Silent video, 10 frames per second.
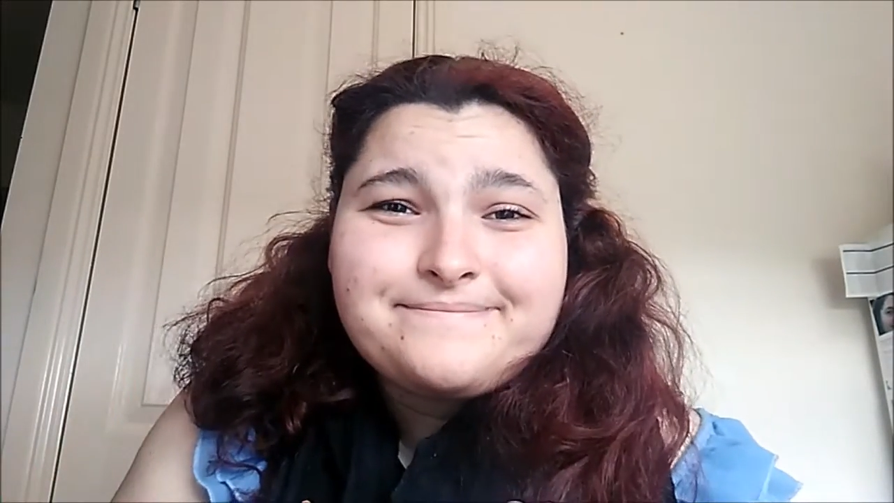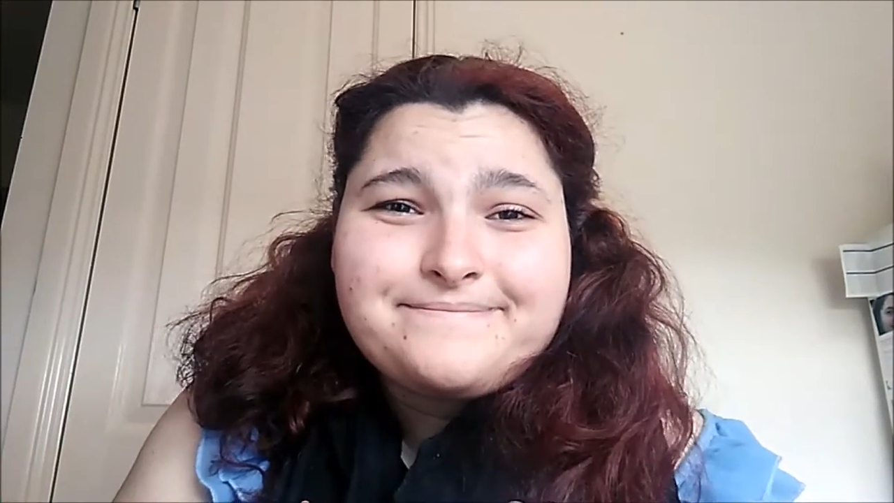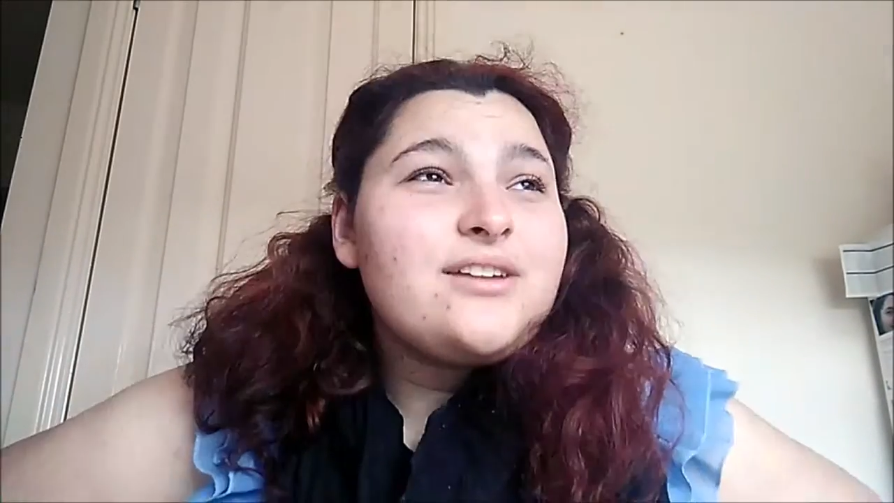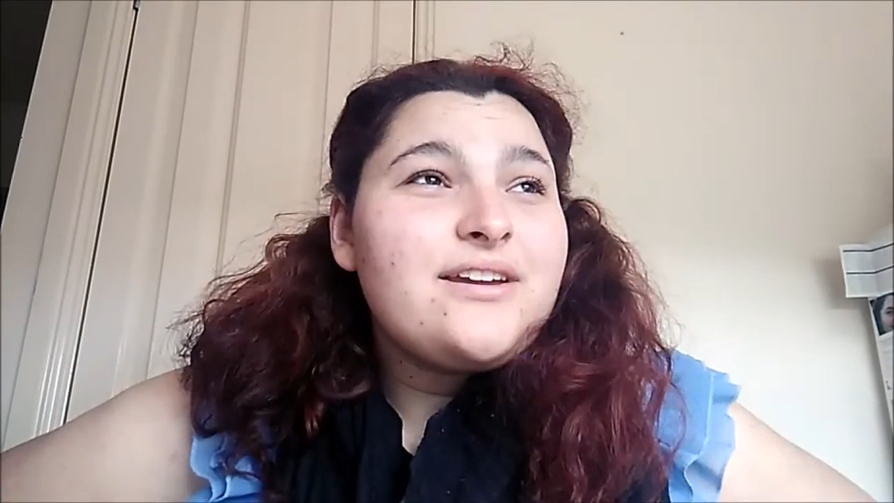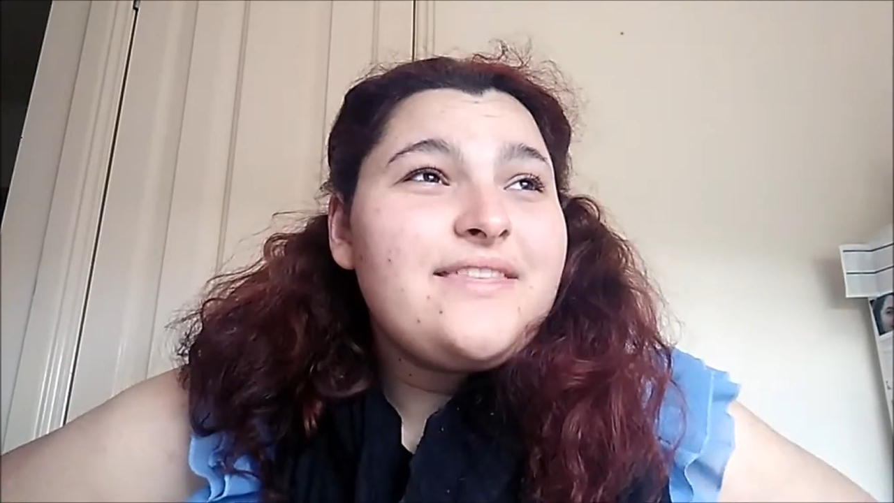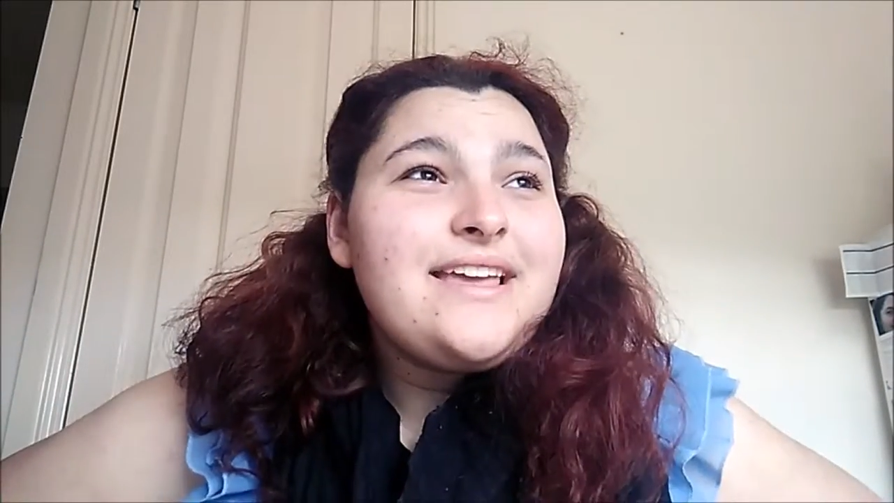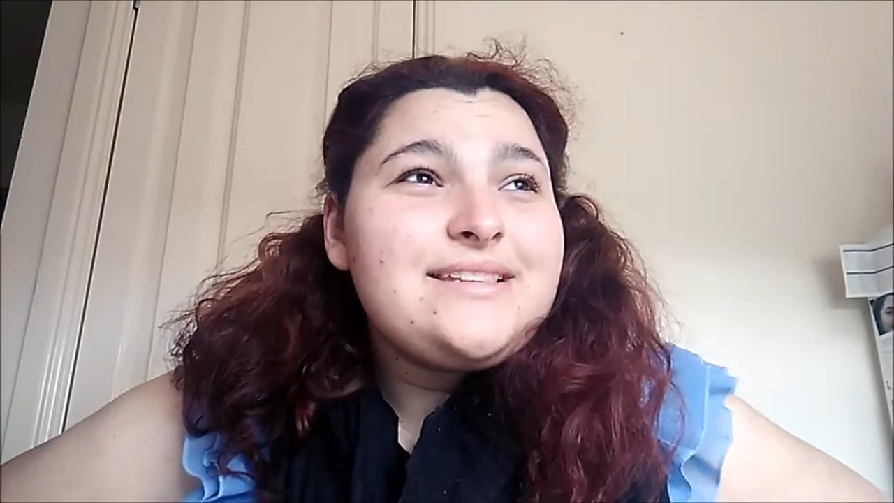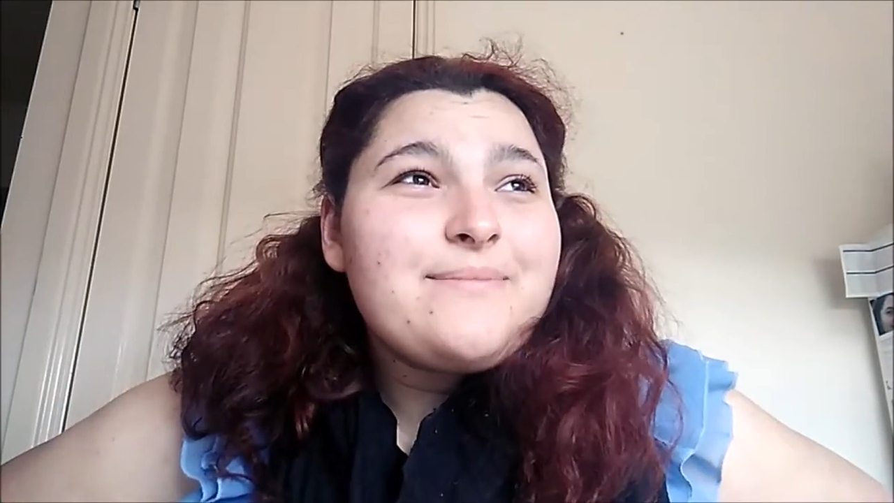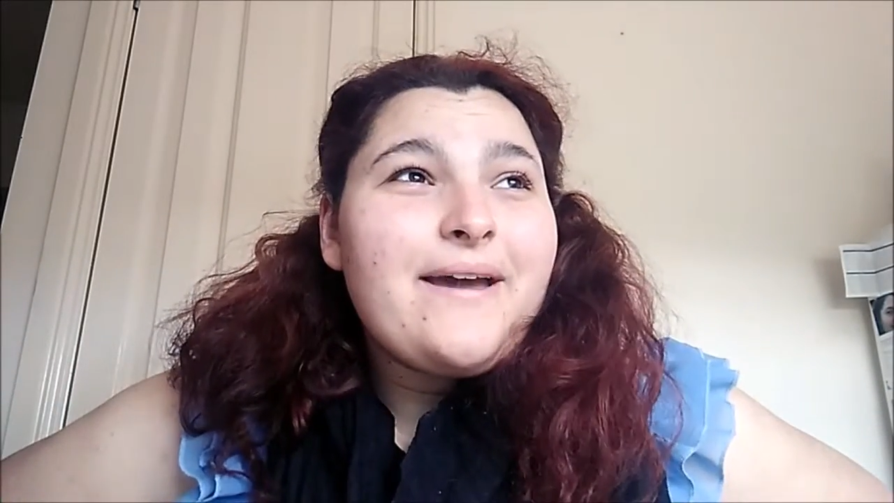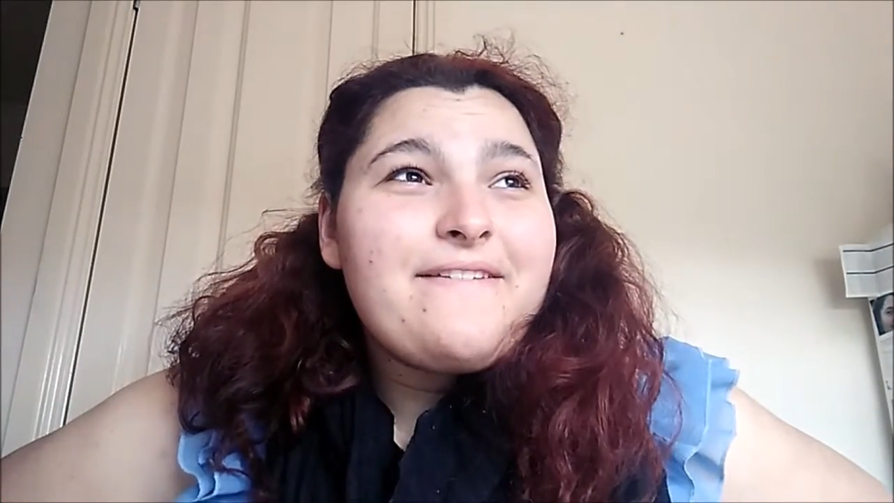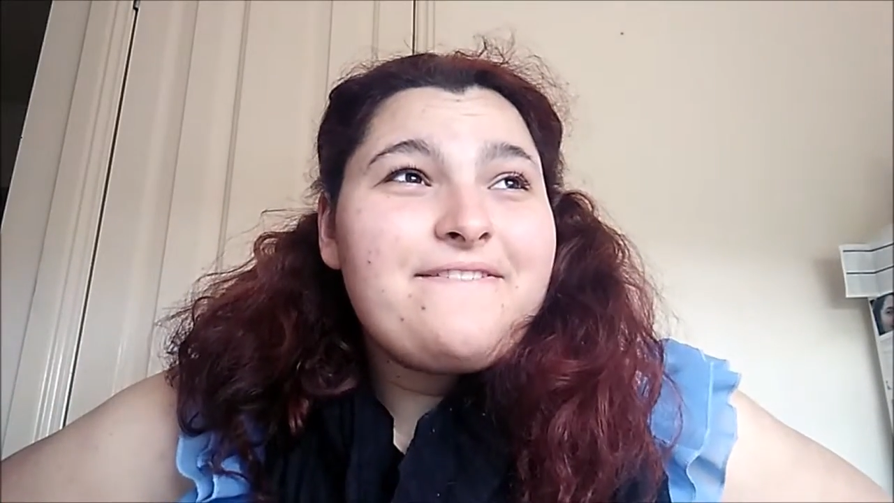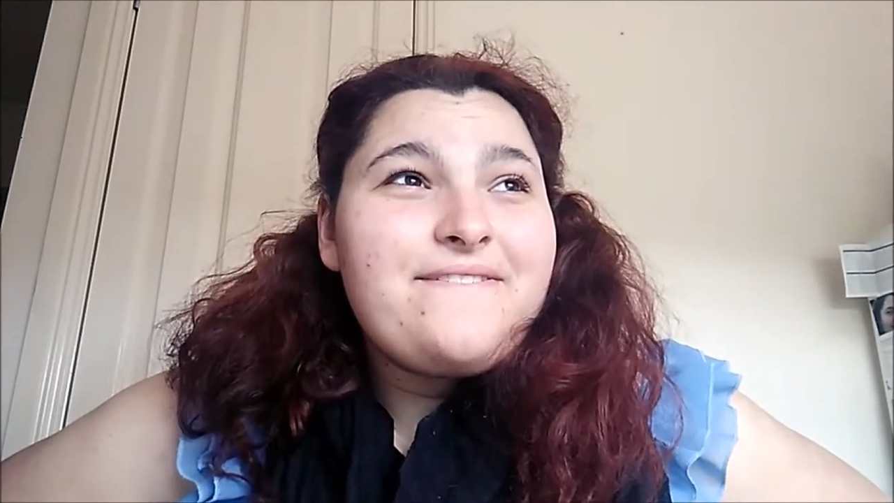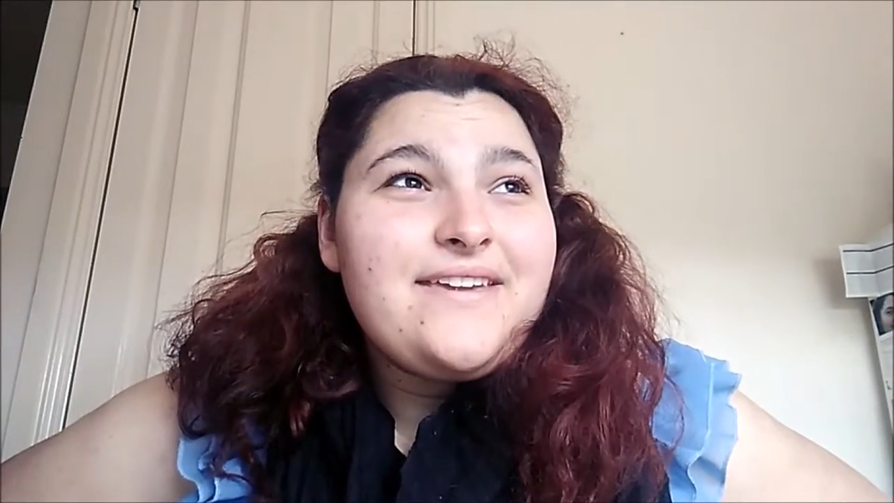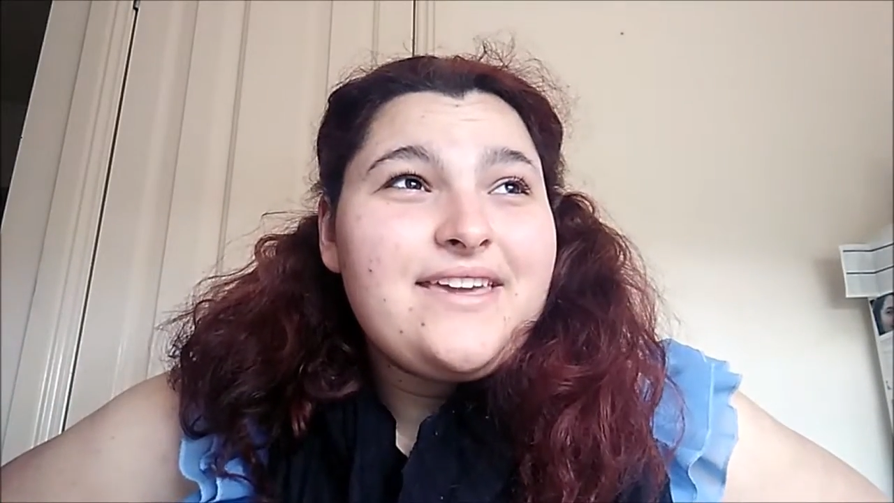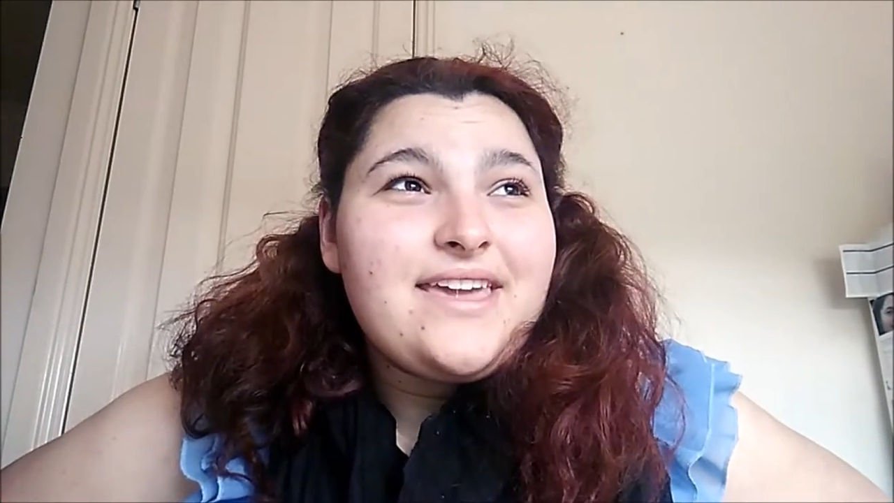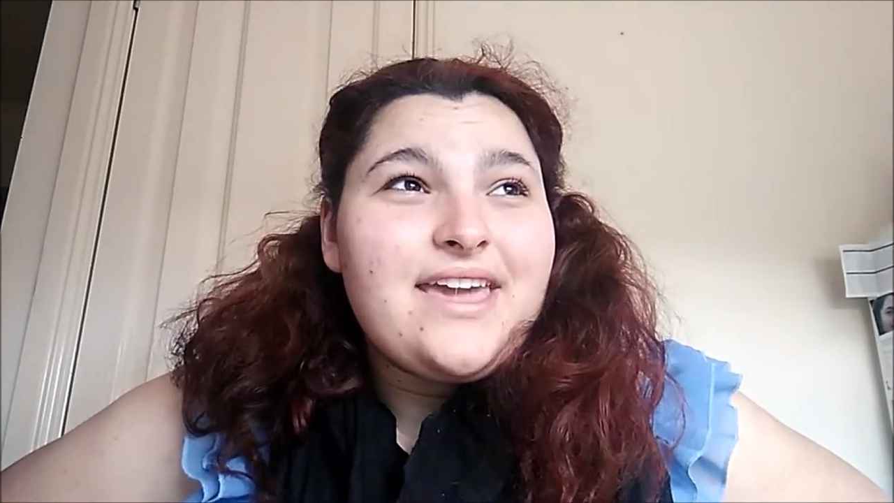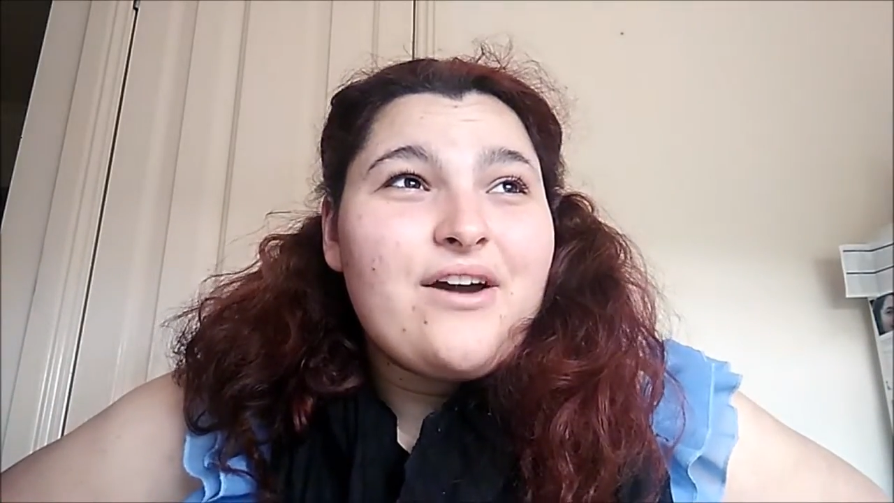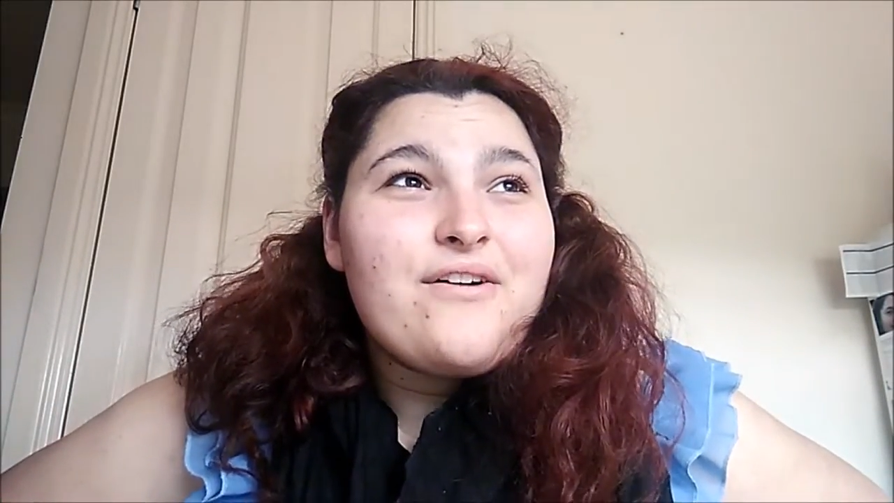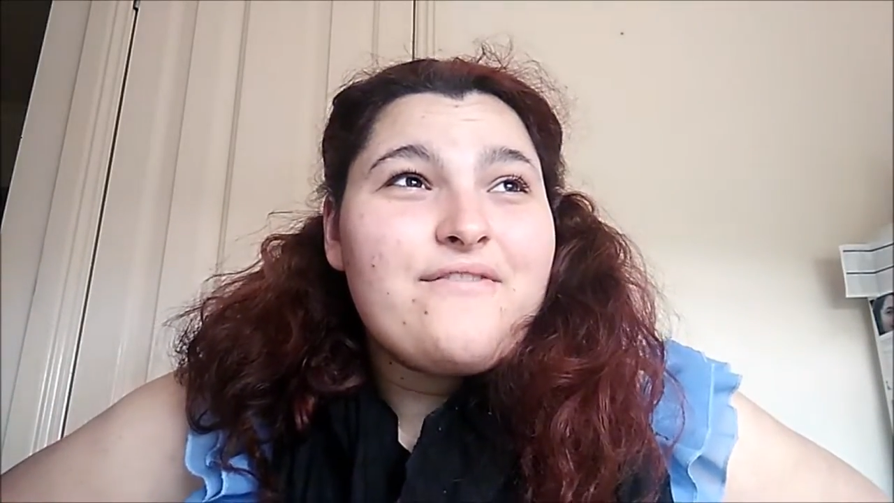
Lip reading: So there's my fear